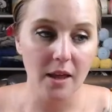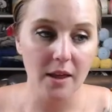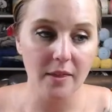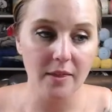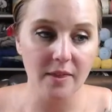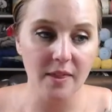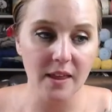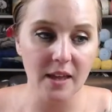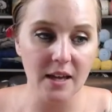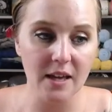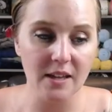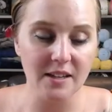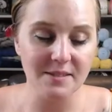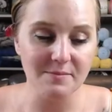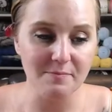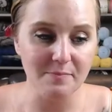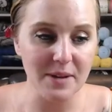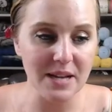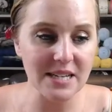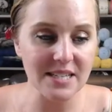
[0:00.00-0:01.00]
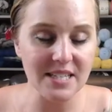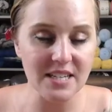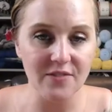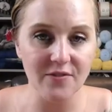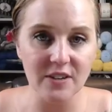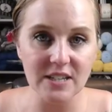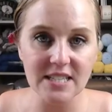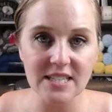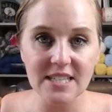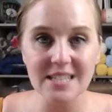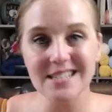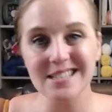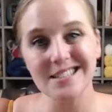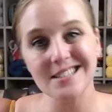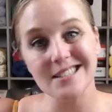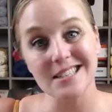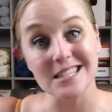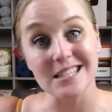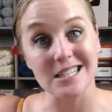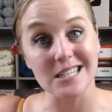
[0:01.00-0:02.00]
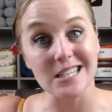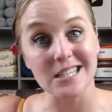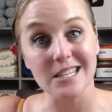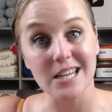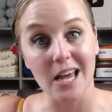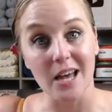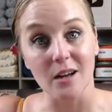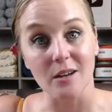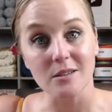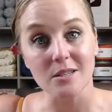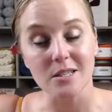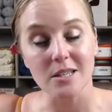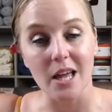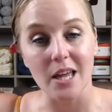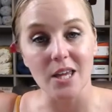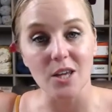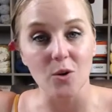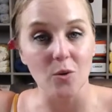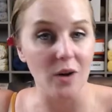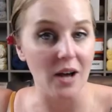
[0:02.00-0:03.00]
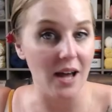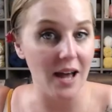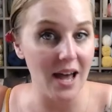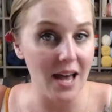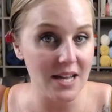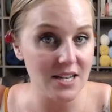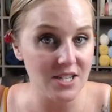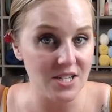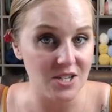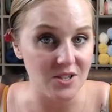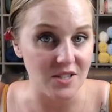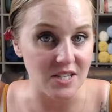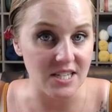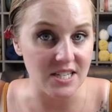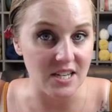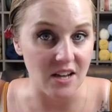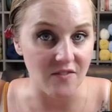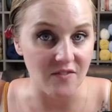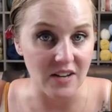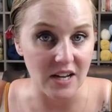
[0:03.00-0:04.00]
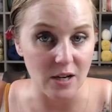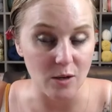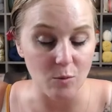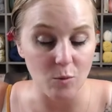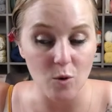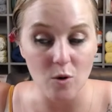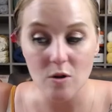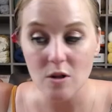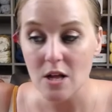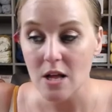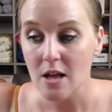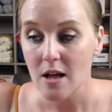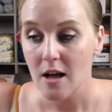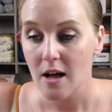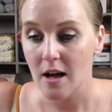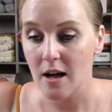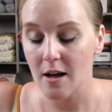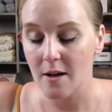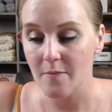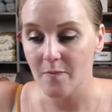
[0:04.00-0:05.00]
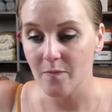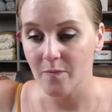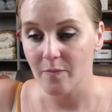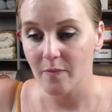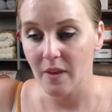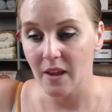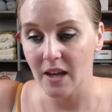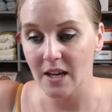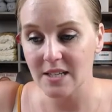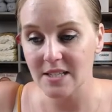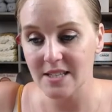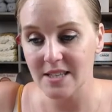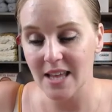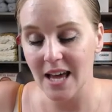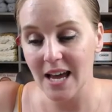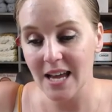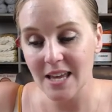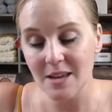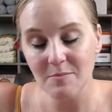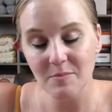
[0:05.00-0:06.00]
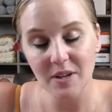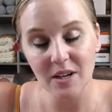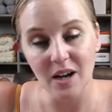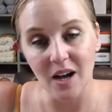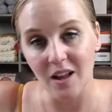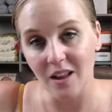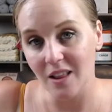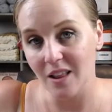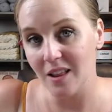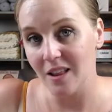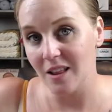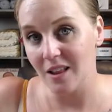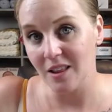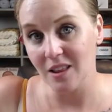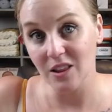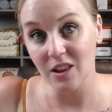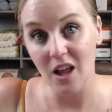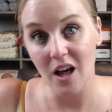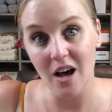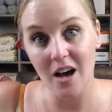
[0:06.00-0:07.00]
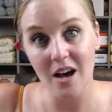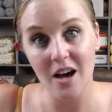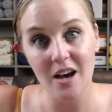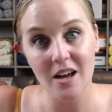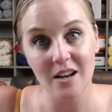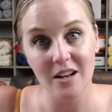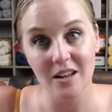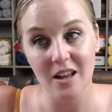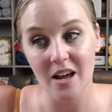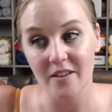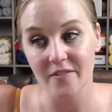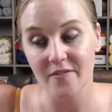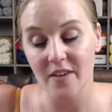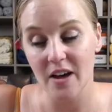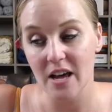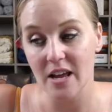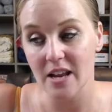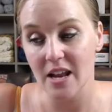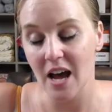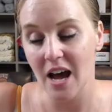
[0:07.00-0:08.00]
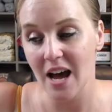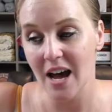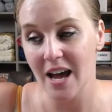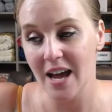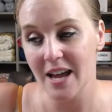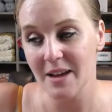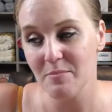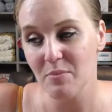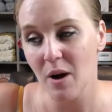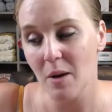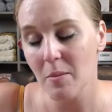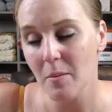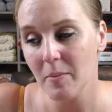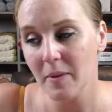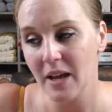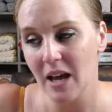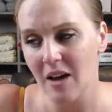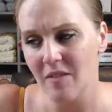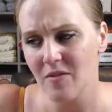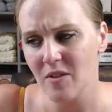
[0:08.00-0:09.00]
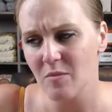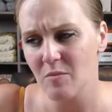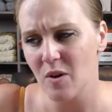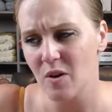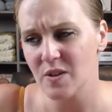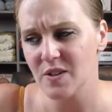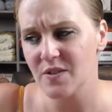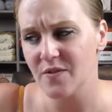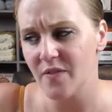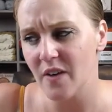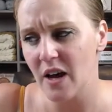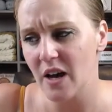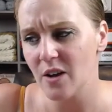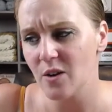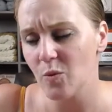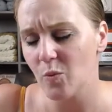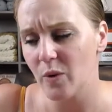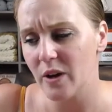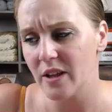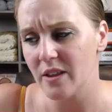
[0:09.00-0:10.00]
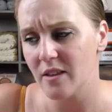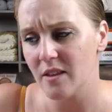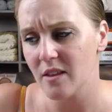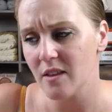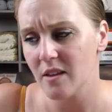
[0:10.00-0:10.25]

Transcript: The big differences is the details that you add to the stuffed animal. Um, and that can be a lot, a lot of fun. I probably have the most fun with,